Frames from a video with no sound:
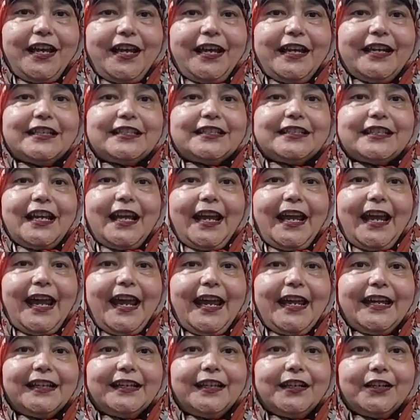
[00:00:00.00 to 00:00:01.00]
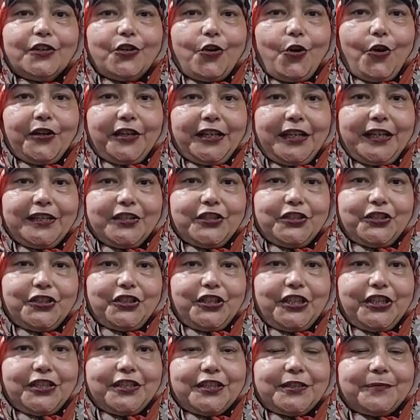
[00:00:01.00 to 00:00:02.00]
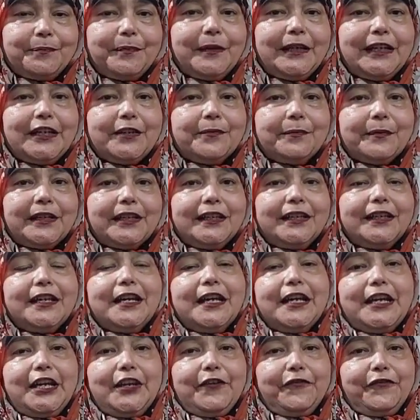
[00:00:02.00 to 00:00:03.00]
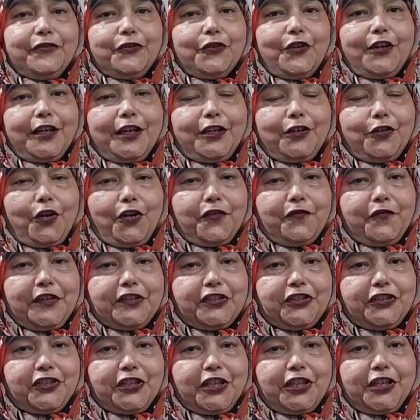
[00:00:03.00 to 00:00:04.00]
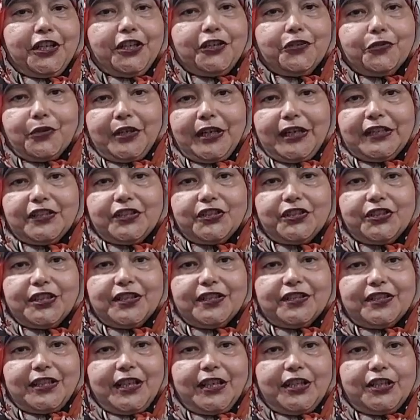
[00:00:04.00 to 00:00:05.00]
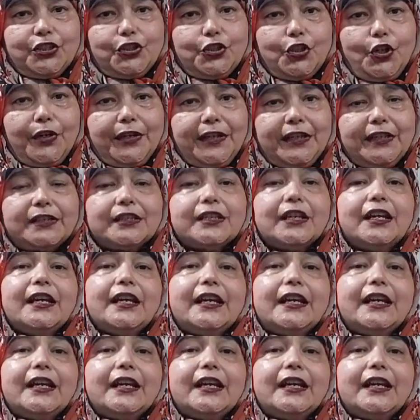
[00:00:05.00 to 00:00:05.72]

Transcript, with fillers: It's an egg cottage cheese. Believe me, if you are a non-vegetarian, you can just enjoy it.